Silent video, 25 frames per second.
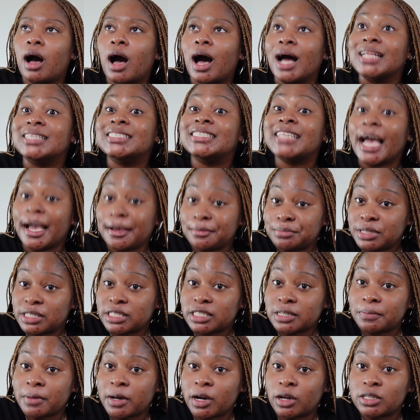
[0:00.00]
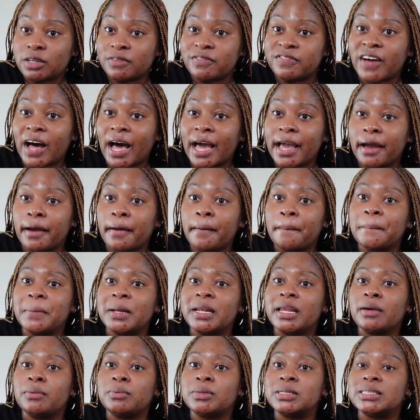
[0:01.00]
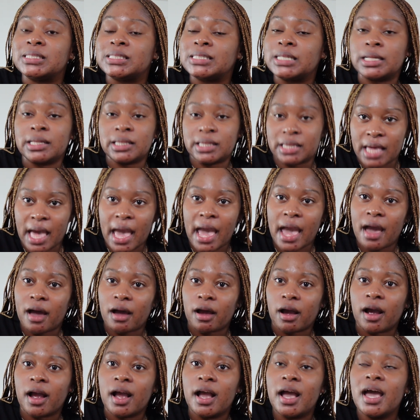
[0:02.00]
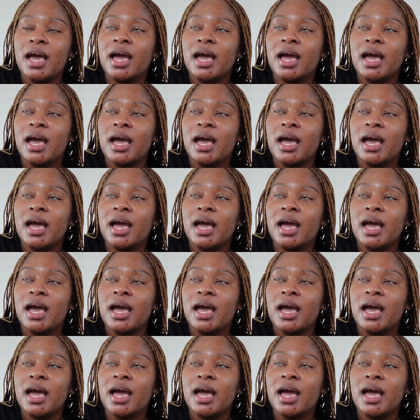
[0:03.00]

attempted to put out the fire, but it was still there,